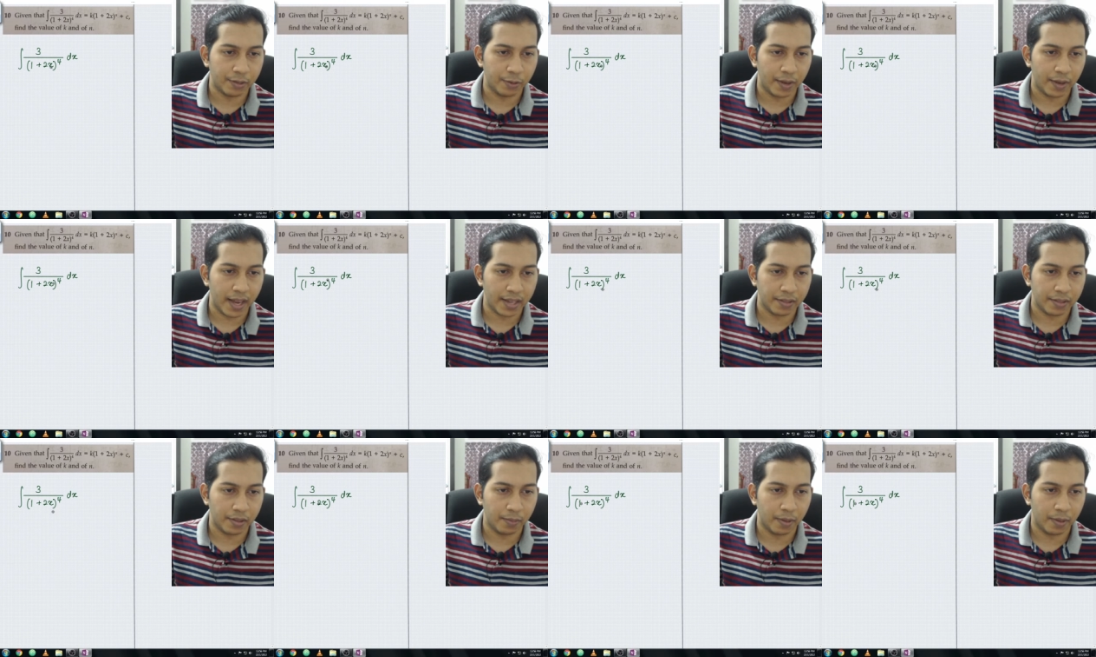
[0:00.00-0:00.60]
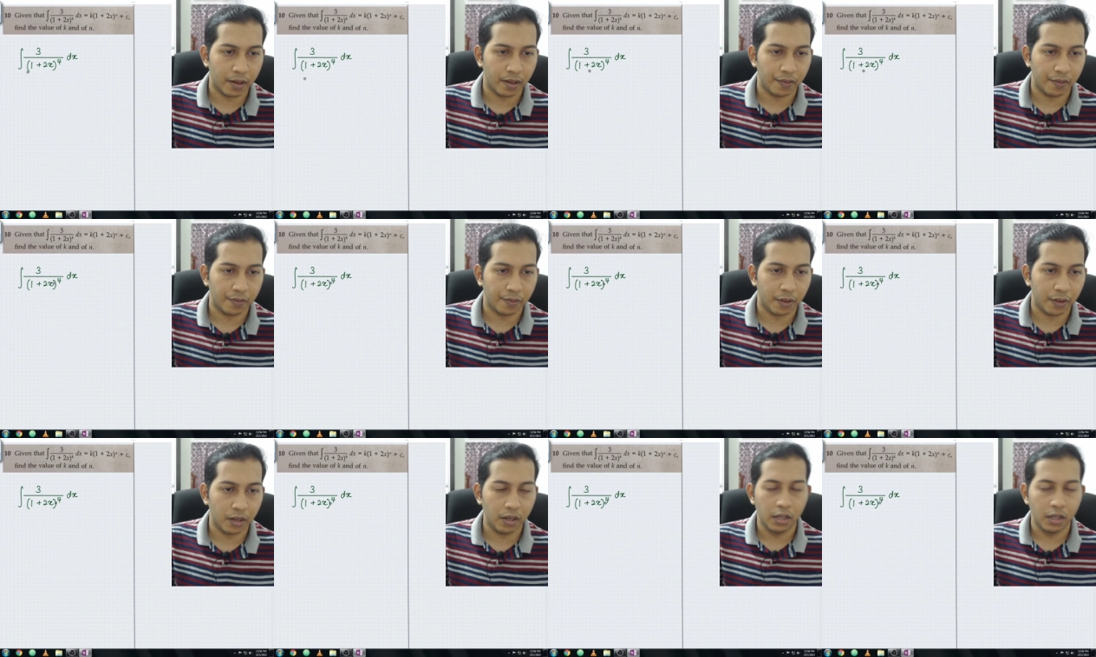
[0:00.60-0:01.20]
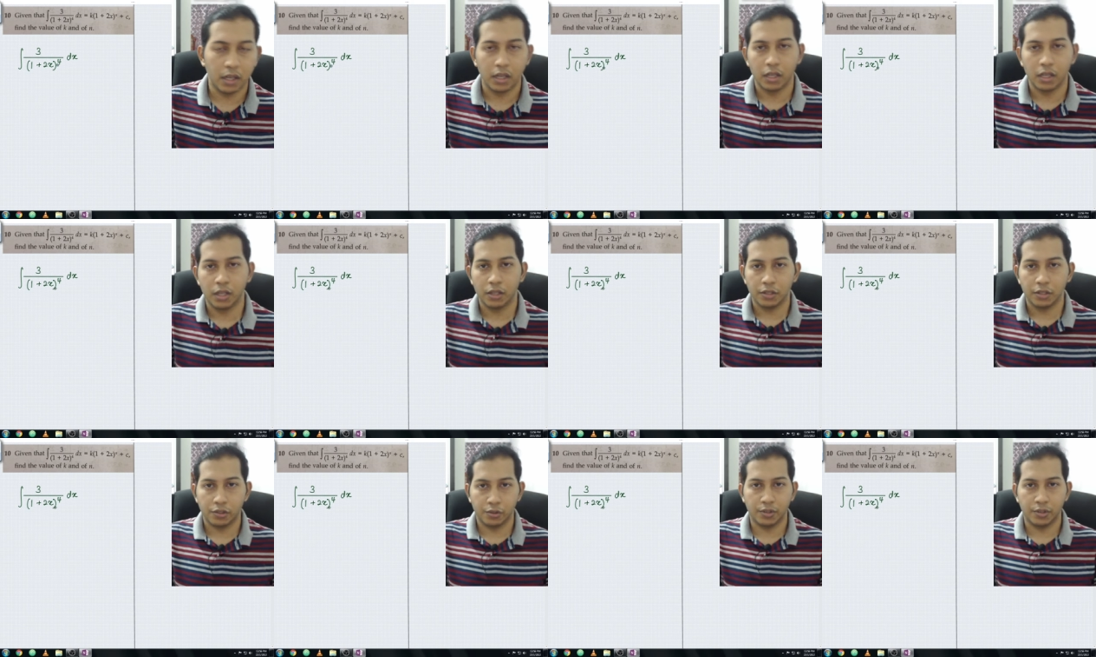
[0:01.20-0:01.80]
to x to the power of 4
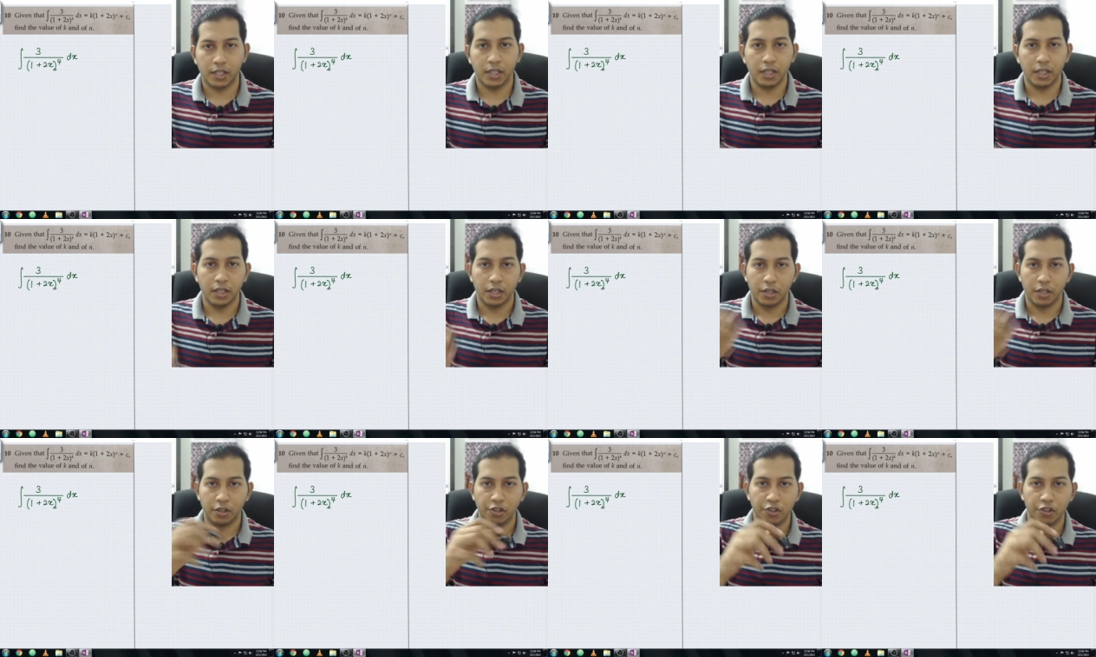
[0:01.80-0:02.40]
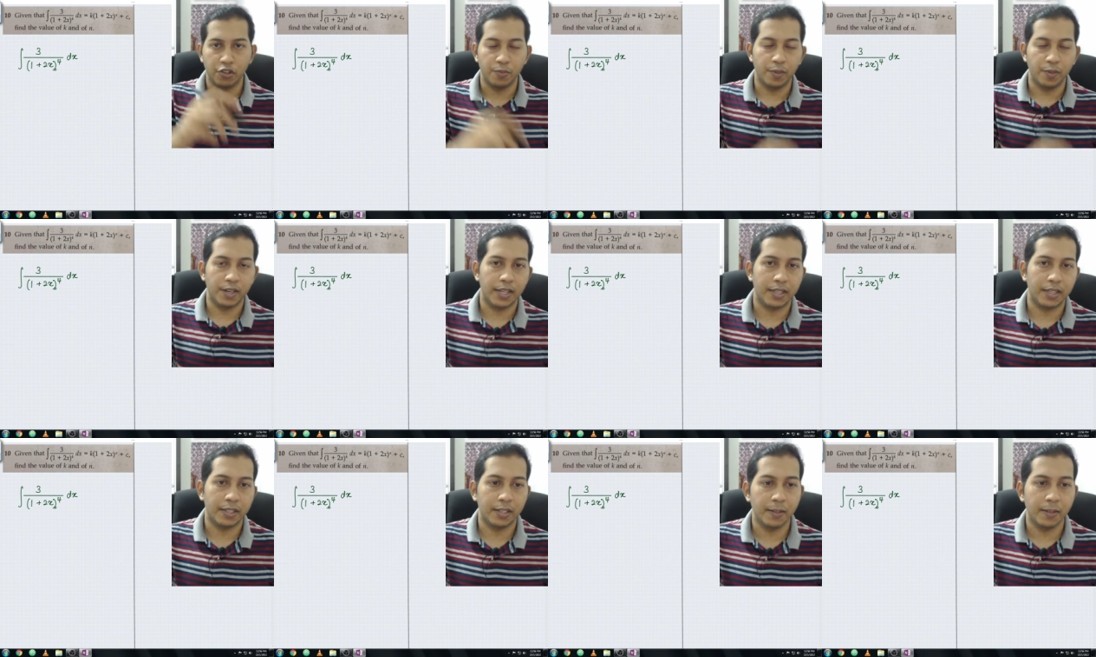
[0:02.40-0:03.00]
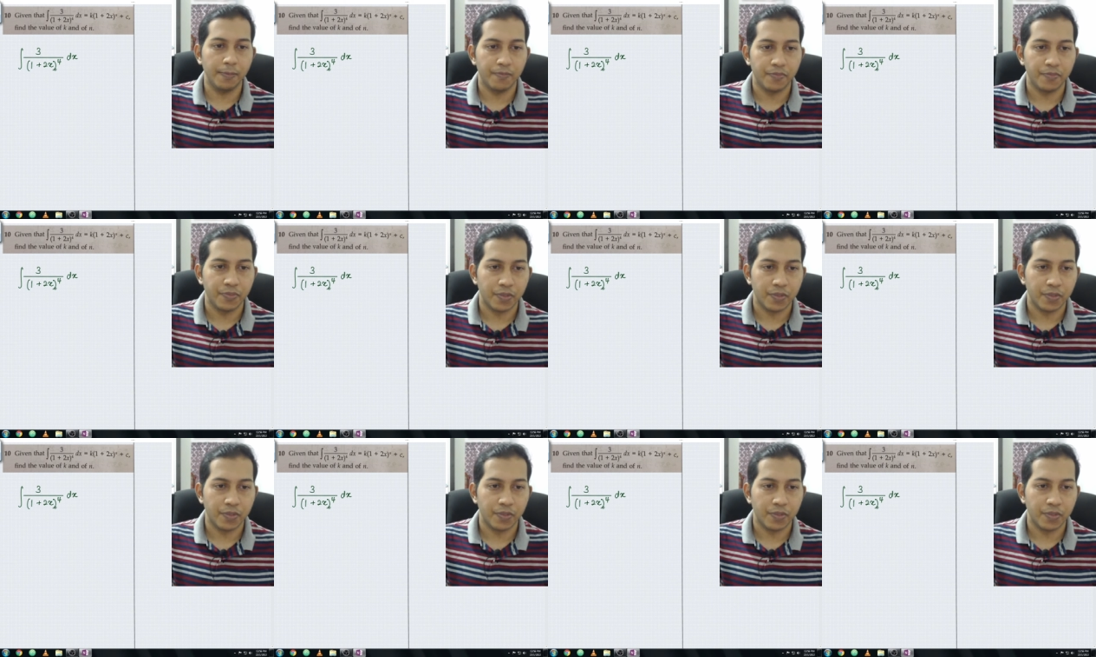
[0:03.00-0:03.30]
to the numerator.